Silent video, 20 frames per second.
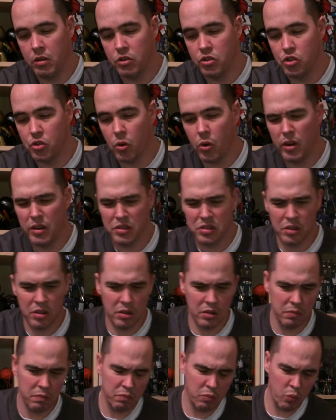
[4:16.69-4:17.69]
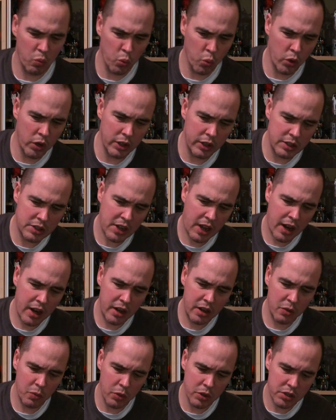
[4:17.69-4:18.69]
Joints are really
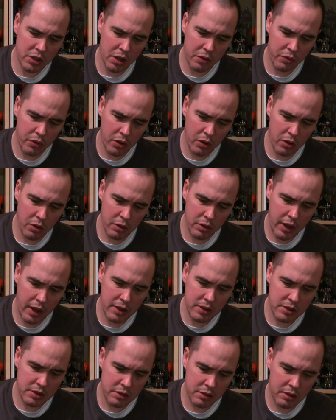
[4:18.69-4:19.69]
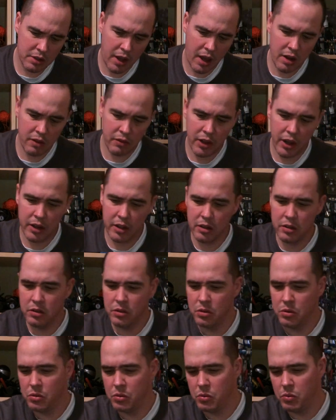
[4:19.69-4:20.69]
tight, which I've heard that's kind of like a
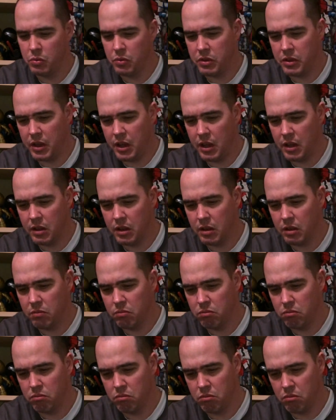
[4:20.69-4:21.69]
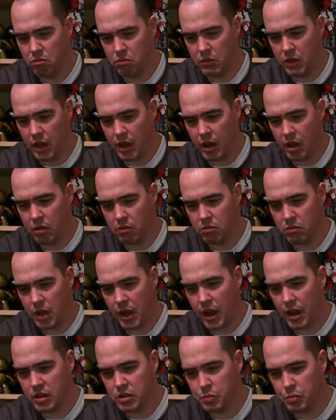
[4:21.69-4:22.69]
new thing that
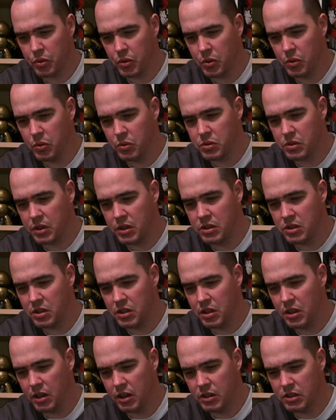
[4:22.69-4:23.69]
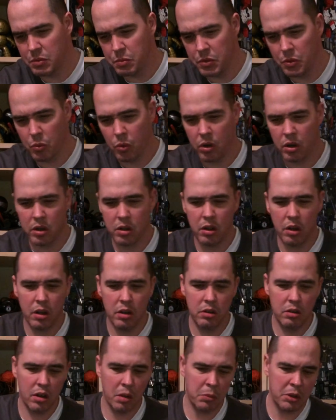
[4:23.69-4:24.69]
Hasbro's engineering's been working
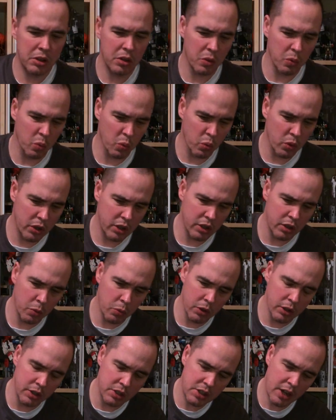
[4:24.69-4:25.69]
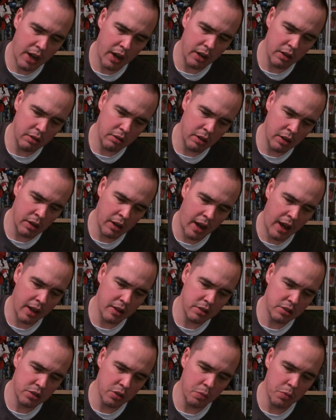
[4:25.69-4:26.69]
on. I mean, they're really, really tight, and
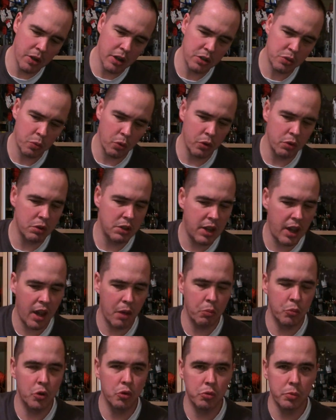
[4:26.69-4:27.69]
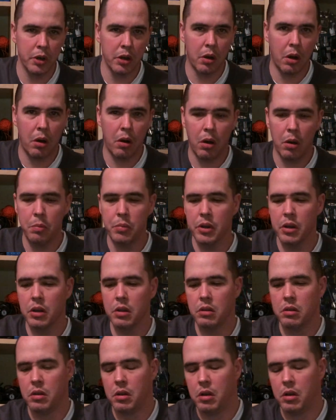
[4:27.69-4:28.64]
not so much where you can't move them at all, but